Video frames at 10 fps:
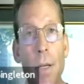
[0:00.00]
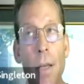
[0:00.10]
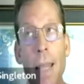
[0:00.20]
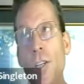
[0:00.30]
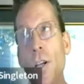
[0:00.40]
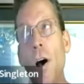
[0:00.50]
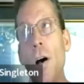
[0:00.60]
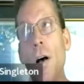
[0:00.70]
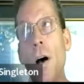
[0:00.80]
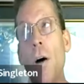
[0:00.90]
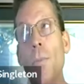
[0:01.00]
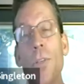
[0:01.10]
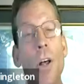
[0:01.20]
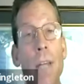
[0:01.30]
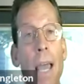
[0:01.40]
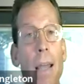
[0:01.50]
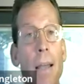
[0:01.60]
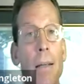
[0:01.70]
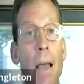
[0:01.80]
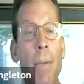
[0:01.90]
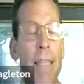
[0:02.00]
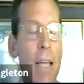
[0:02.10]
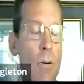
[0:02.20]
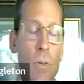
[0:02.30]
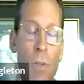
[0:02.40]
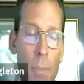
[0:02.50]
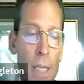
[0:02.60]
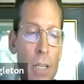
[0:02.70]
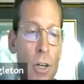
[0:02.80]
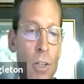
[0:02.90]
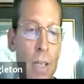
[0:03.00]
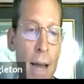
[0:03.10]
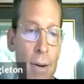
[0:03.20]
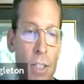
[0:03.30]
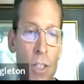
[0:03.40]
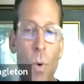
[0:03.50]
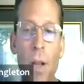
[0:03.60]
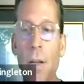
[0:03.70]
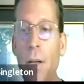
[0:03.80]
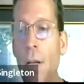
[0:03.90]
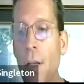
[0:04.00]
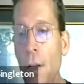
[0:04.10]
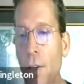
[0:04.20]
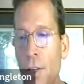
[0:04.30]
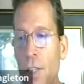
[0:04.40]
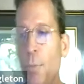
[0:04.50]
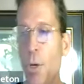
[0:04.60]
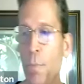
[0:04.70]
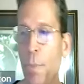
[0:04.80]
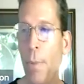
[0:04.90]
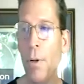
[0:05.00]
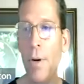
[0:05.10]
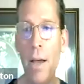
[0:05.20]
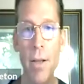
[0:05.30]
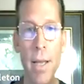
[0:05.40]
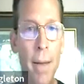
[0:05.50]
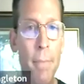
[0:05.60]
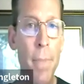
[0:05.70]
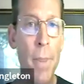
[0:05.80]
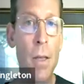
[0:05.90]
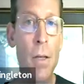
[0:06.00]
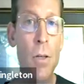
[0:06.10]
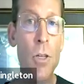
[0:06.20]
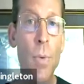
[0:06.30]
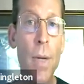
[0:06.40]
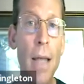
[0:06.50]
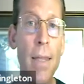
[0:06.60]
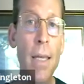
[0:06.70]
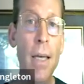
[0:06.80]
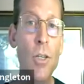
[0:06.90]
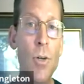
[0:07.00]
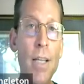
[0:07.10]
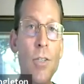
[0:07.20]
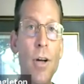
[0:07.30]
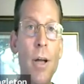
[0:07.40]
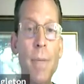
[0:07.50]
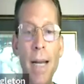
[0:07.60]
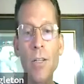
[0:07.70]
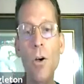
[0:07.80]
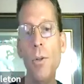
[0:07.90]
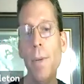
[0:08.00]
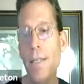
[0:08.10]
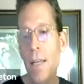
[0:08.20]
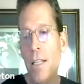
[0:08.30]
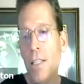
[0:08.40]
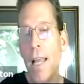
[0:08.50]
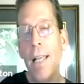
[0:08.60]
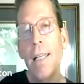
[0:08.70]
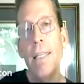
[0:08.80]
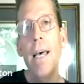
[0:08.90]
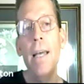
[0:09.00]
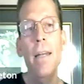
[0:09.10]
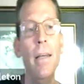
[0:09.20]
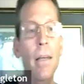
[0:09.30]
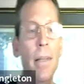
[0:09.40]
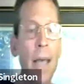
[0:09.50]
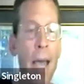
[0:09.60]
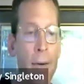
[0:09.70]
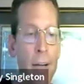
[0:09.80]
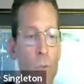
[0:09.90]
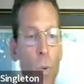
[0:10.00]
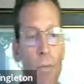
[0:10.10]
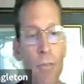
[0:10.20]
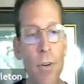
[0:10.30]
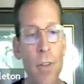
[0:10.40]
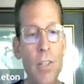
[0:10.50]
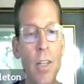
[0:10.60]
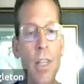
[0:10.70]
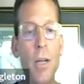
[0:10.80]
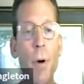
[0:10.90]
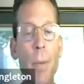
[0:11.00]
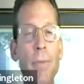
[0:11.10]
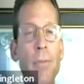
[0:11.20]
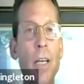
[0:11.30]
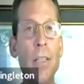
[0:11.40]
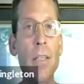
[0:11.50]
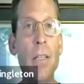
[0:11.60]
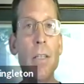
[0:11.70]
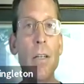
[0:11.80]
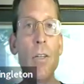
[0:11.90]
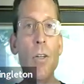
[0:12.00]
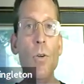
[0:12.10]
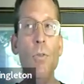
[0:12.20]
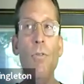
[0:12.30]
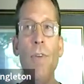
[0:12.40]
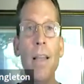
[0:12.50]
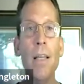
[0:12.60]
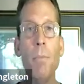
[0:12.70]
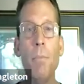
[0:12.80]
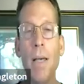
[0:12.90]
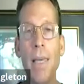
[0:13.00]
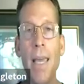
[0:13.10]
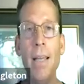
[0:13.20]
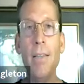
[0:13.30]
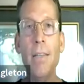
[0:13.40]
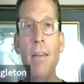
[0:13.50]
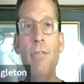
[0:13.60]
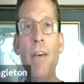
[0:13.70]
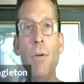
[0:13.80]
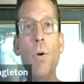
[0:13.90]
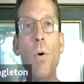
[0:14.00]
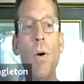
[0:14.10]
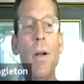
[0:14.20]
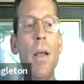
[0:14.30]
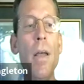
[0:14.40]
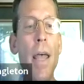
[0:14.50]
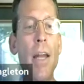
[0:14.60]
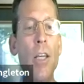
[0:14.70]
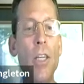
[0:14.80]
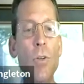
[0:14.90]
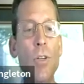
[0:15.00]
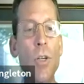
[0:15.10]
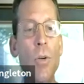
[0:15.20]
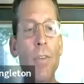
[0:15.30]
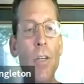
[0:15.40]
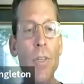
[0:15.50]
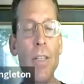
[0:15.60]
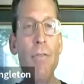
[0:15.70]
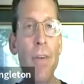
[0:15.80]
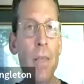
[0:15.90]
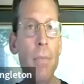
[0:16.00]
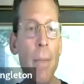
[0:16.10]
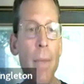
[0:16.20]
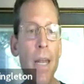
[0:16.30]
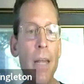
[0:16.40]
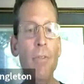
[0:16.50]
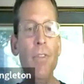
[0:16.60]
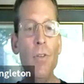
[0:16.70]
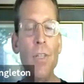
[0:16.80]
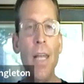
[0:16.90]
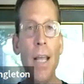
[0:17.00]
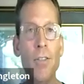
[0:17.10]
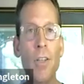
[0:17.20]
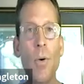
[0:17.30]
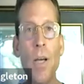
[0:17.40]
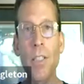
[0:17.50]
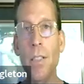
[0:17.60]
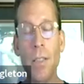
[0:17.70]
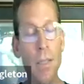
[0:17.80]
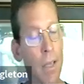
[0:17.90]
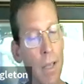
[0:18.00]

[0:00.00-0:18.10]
And that took almost all day. I mean, they were complete jerks. The Irish just wanted to, just to push people around, okay? So we got the uh, transcript, and I told them, I said, it's likely that the I R S will refer this to the Department of Justice to file a, a case in federal court and accuse you of using the Fifth Amendment and refusing to answer the questions.